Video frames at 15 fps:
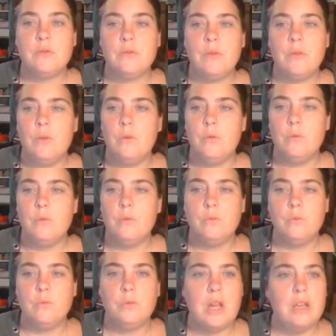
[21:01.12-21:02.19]
So
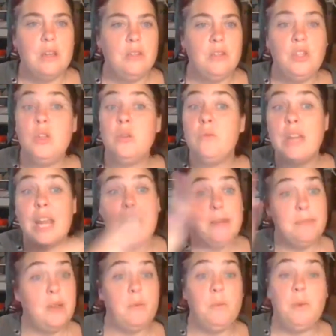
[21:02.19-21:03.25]
you
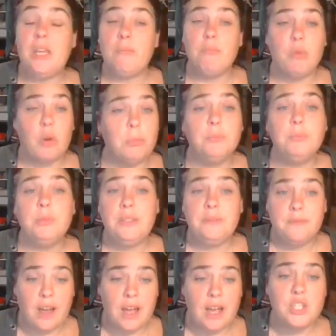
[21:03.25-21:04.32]
name it, we can probably
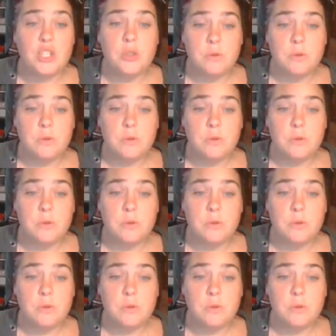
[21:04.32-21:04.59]
find